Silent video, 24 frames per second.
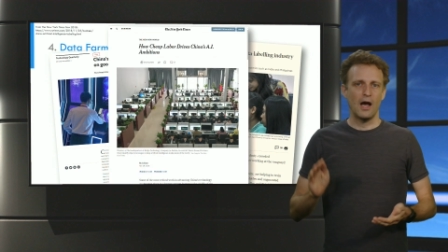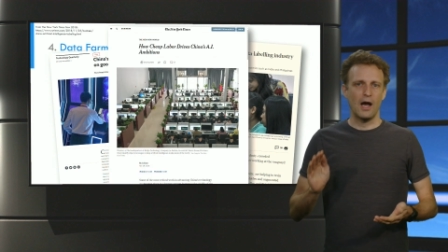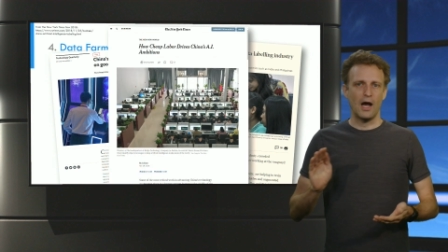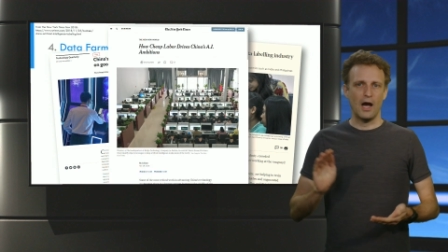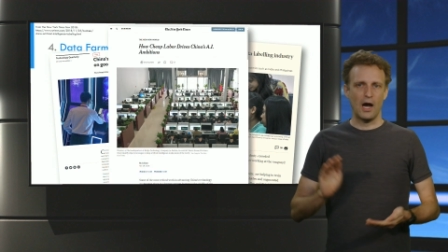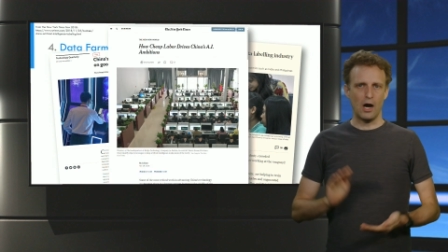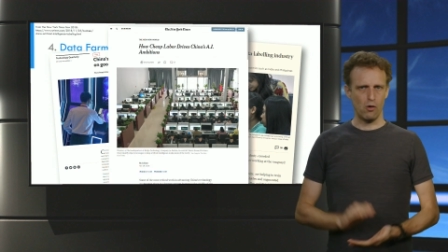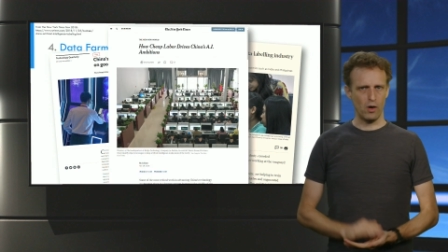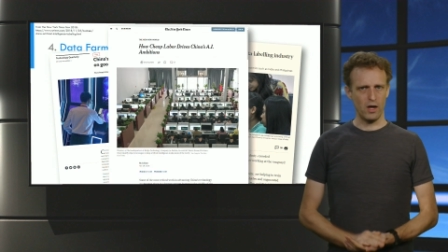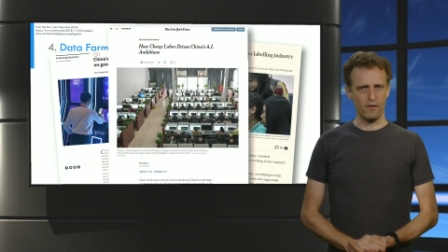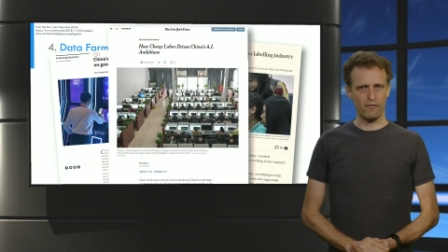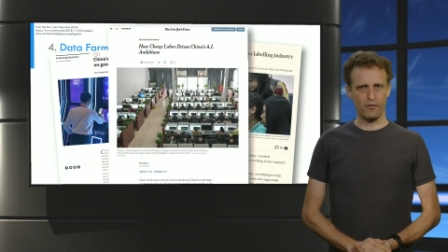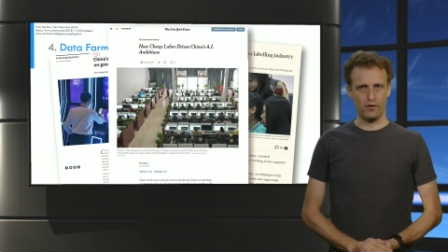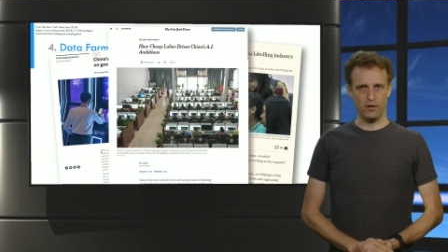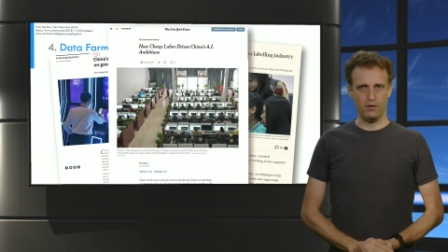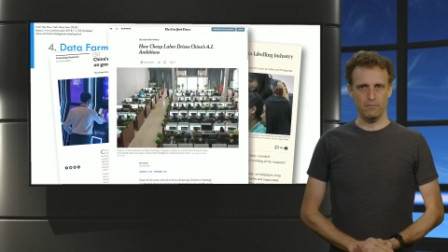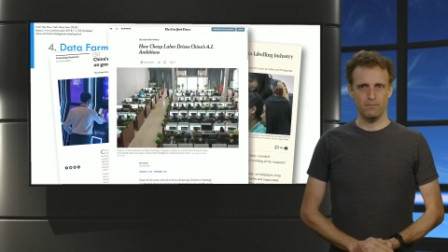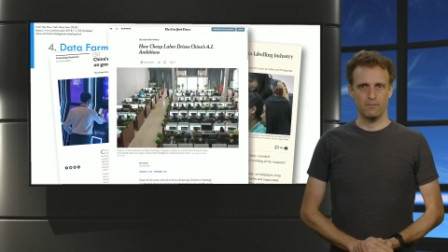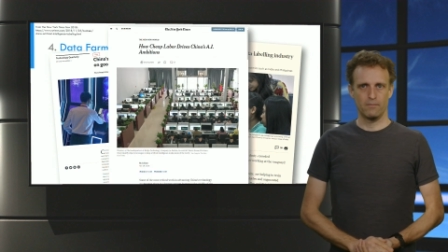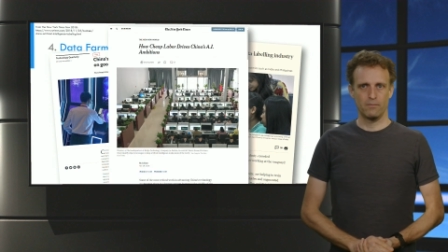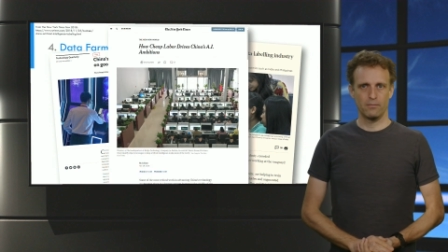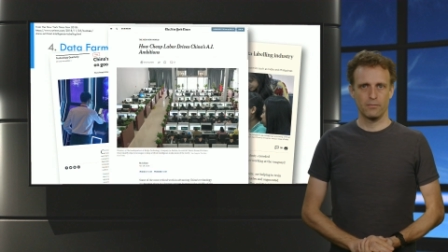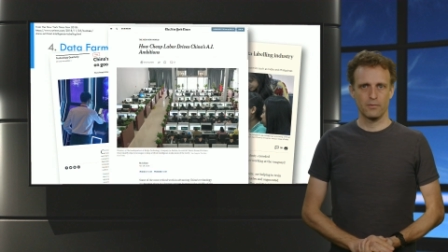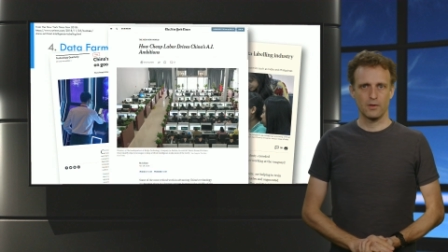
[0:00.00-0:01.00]

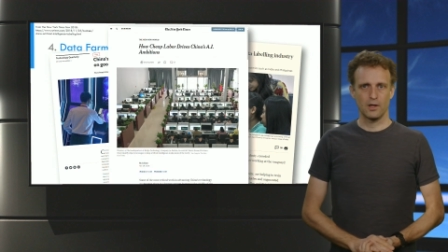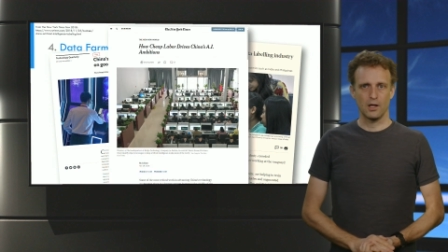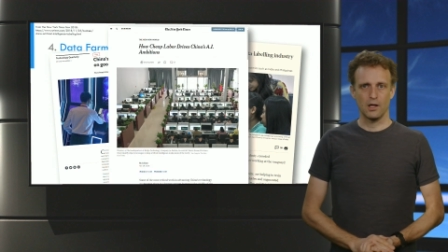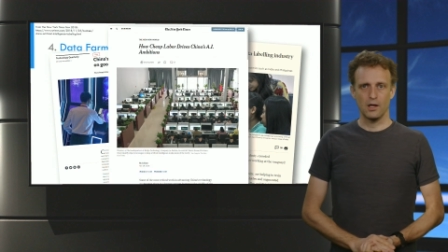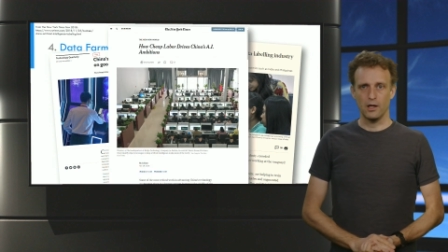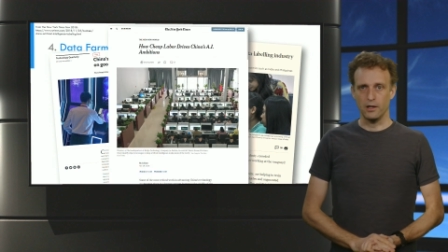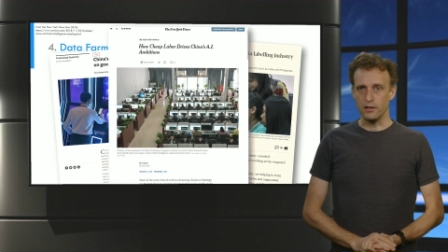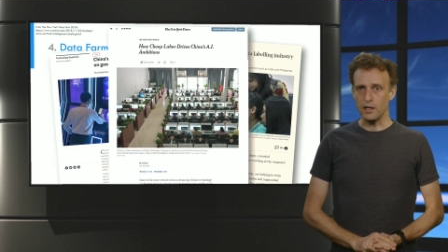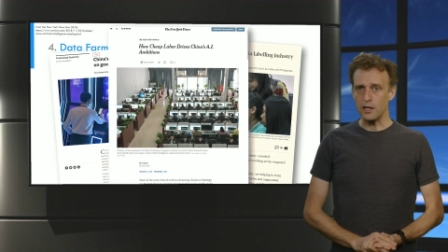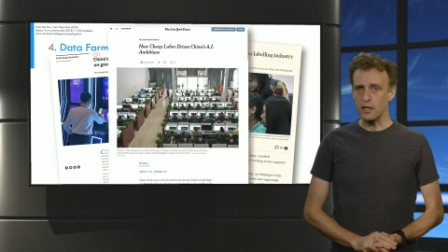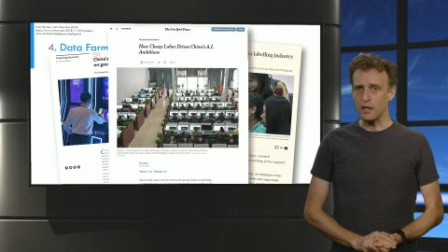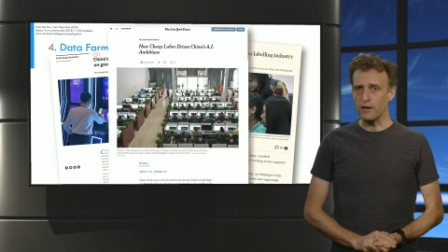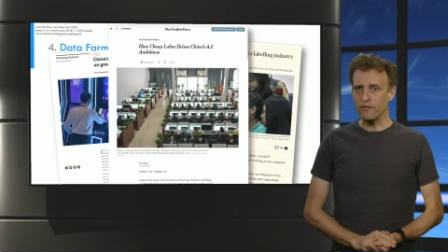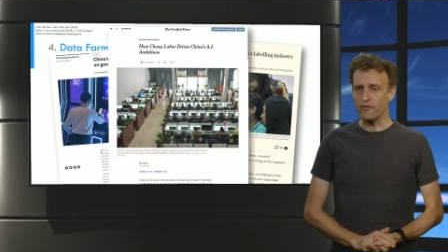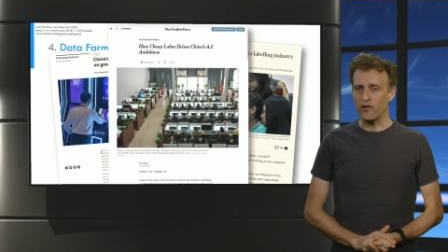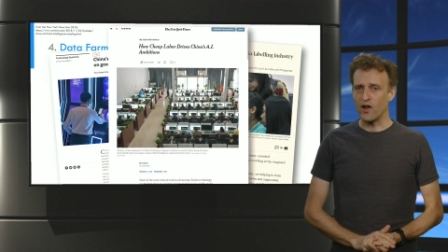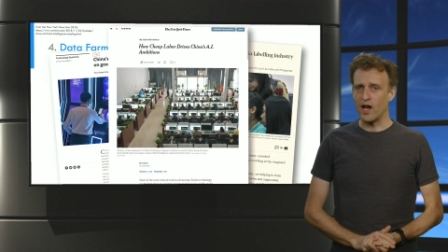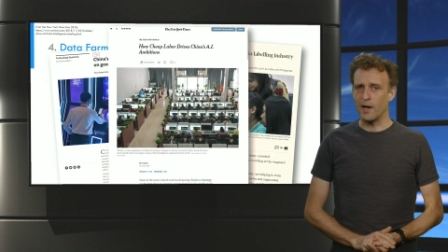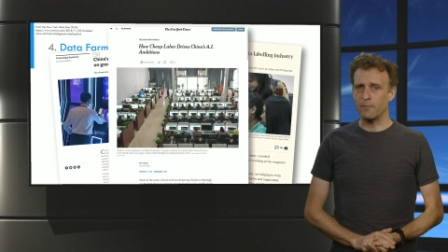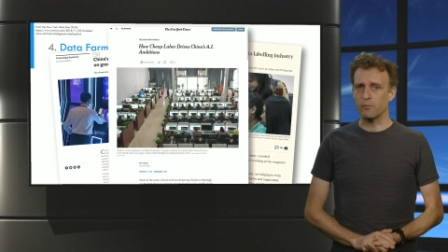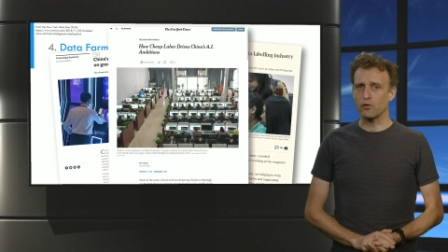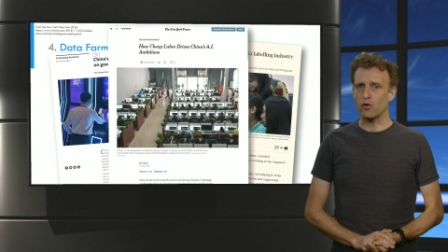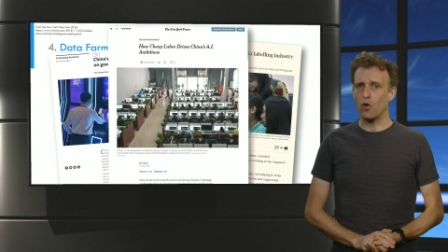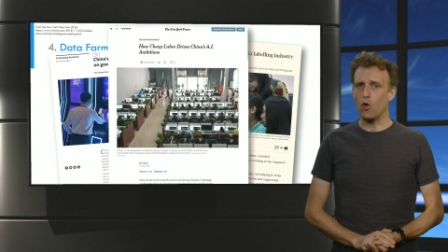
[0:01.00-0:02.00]
However, data
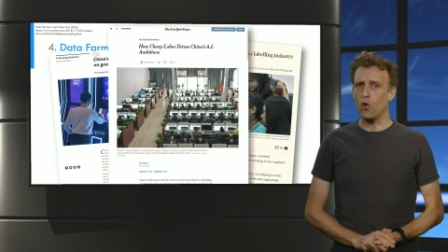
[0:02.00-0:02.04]
farms